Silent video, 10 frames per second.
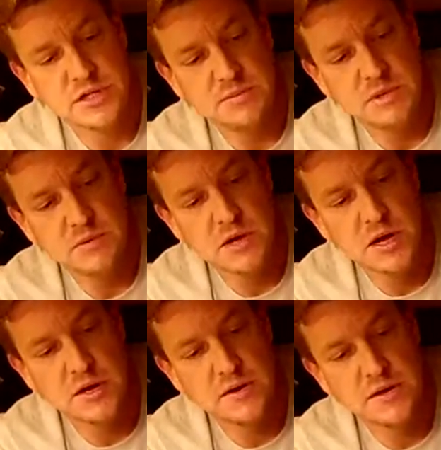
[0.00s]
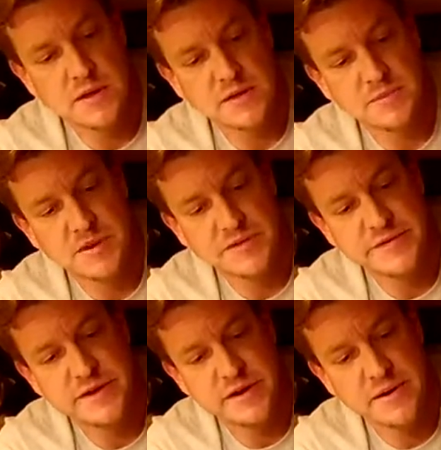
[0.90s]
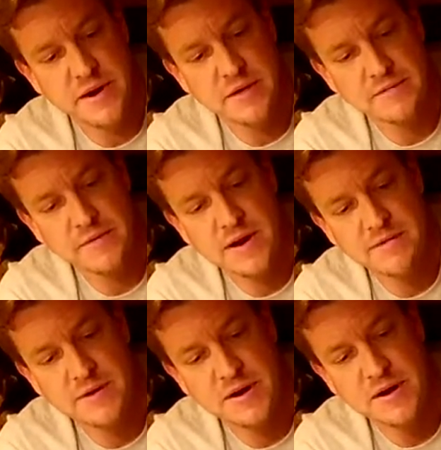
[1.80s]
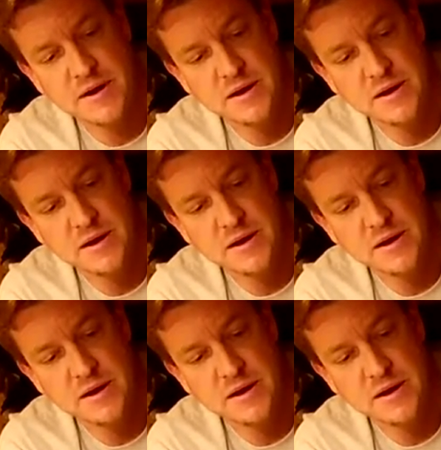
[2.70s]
GB100 that's been sitting around forever.